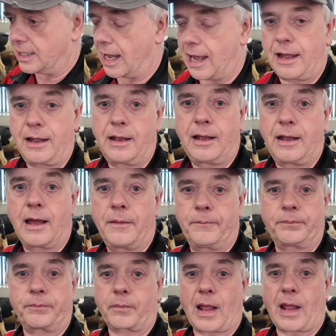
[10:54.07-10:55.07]

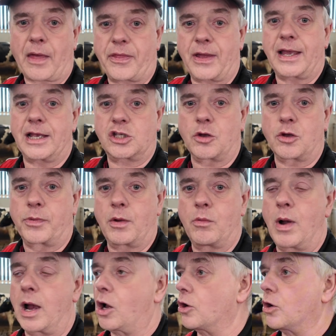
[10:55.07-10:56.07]
I think it's something
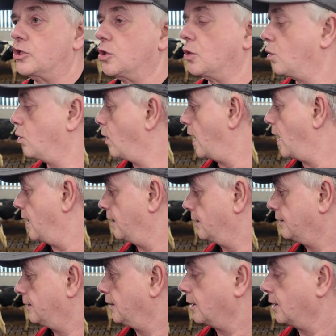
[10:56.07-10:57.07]
we're going
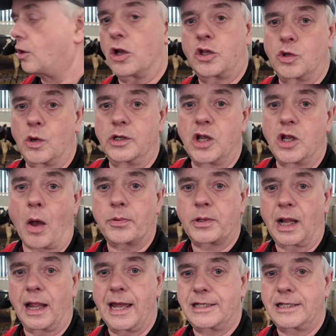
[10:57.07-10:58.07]
to
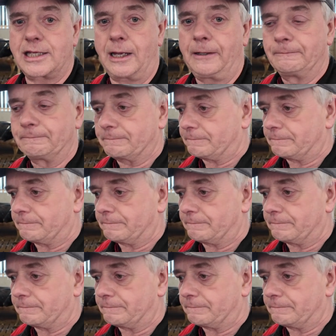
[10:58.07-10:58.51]
adopt later.